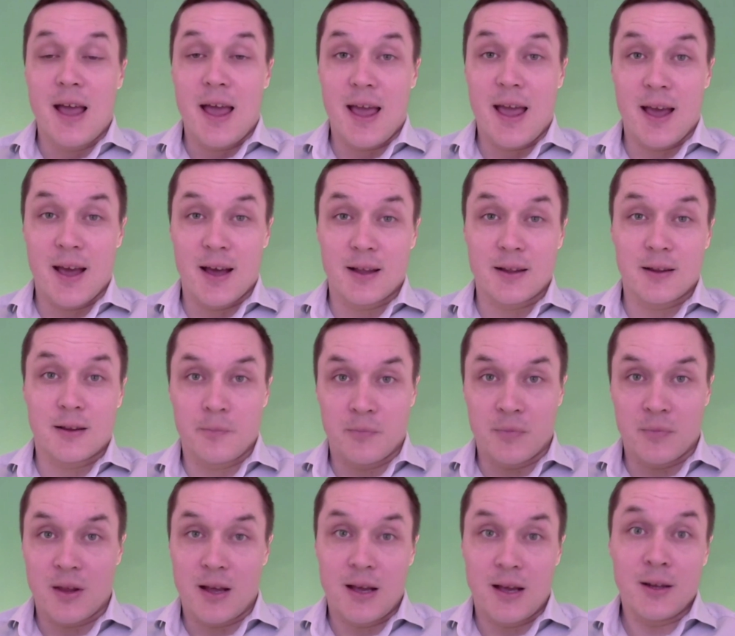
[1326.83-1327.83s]
and
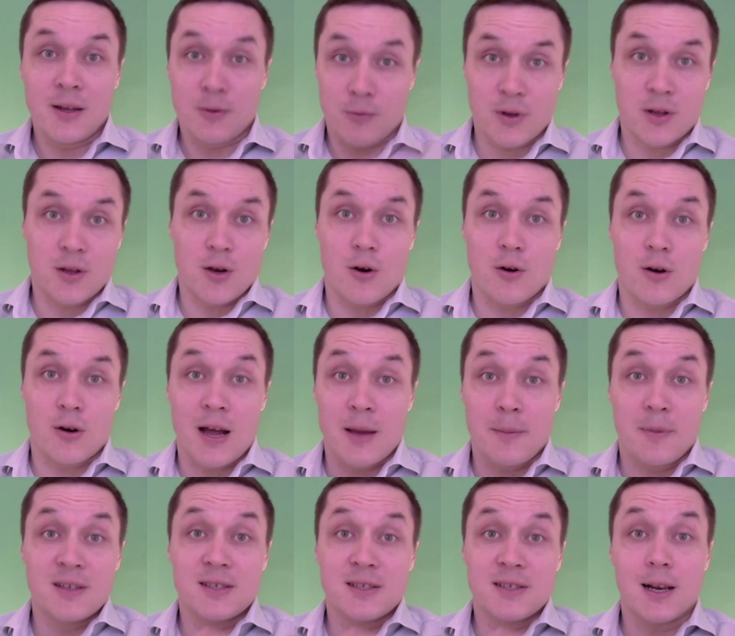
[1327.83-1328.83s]
in return, I
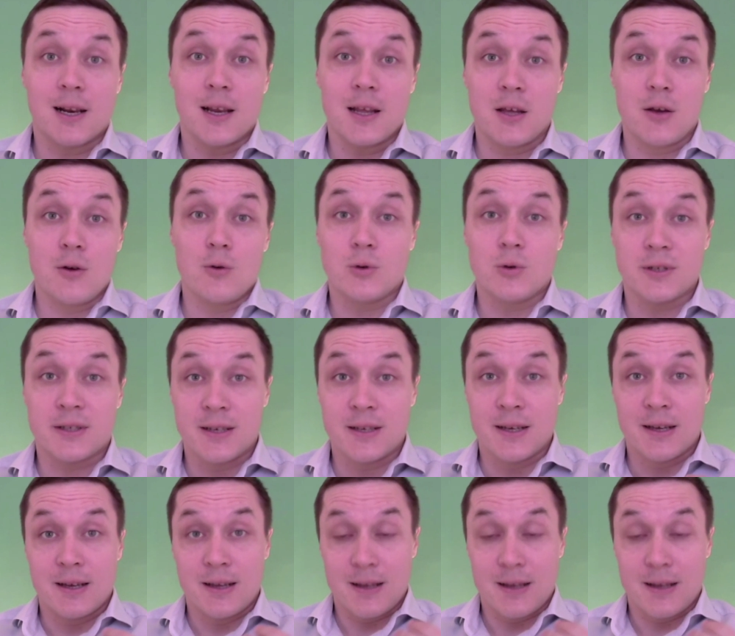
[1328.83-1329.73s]
basically use